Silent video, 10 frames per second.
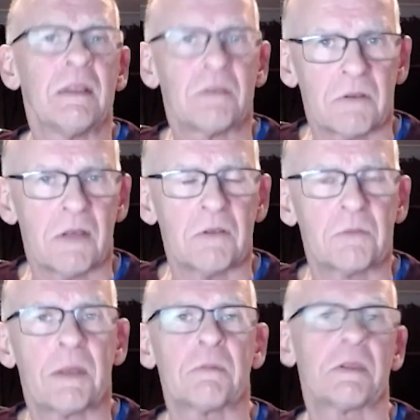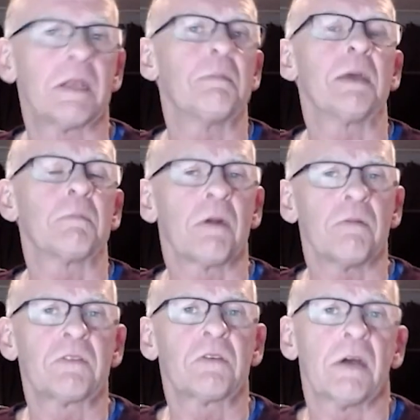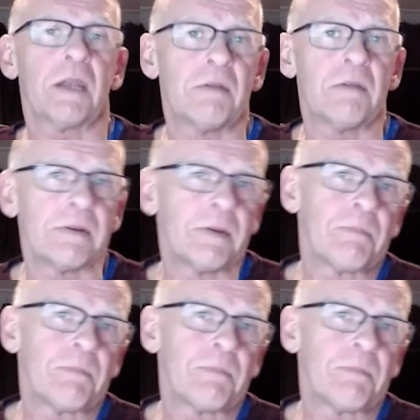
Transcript: to those people that are being prophesied over.